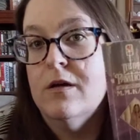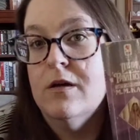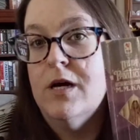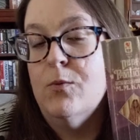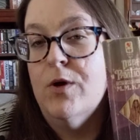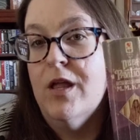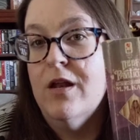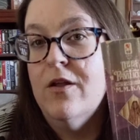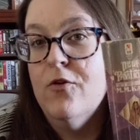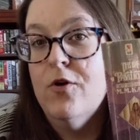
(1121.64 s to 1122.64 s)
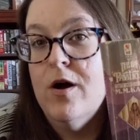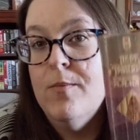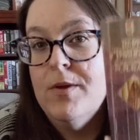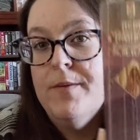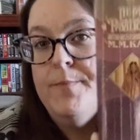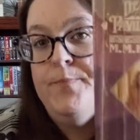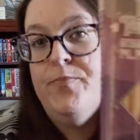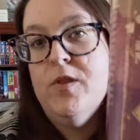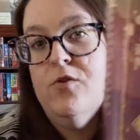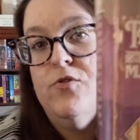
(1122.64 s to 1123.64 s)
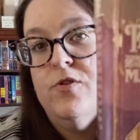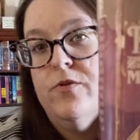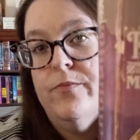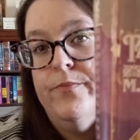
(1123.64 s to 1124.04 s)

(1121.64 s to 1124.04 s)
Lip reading: I will get another copy. There's the...